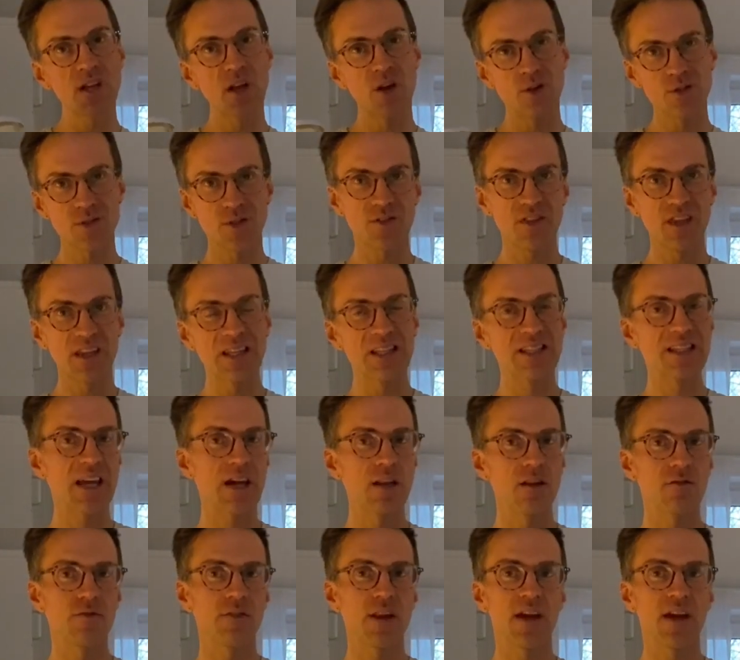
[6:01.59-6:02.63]
but I also think it's
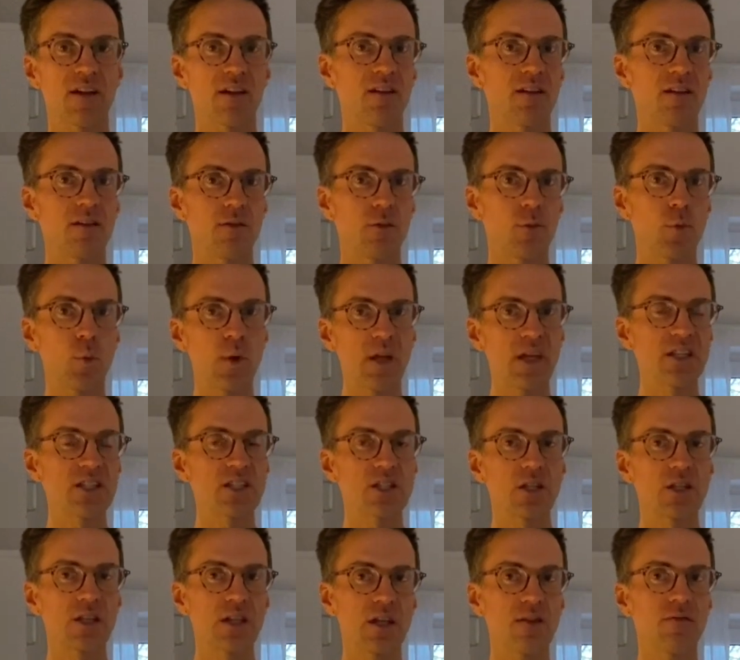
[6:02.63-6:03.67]
kind like
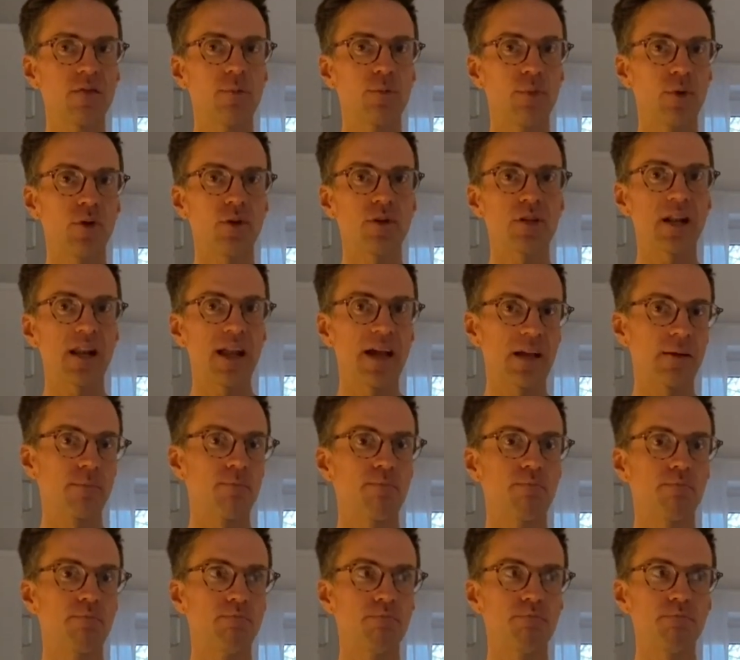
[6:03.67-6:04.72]
weird to give a bird like
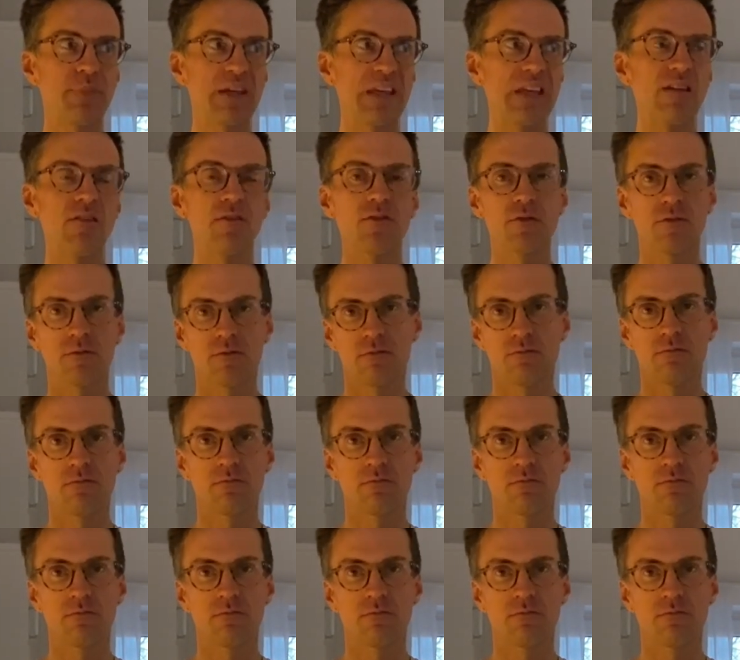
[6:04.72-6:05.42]
beef